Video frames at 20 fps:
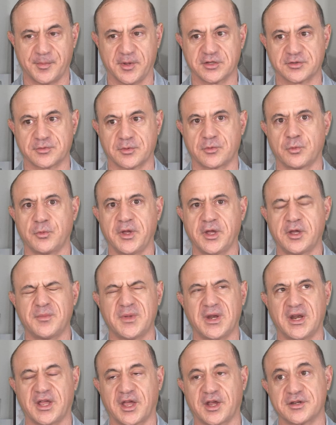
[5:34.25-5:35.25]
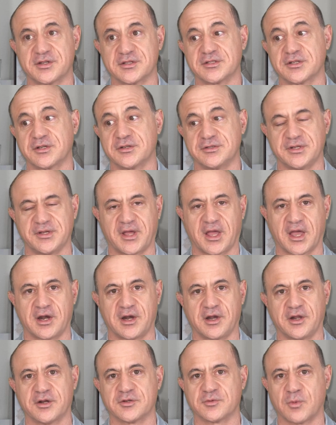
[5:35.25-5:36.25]
because with weak communication skills, you can,
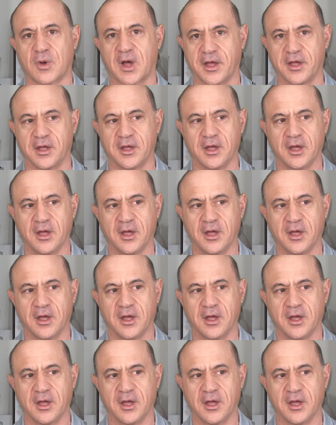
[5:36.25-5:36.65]
and here's why.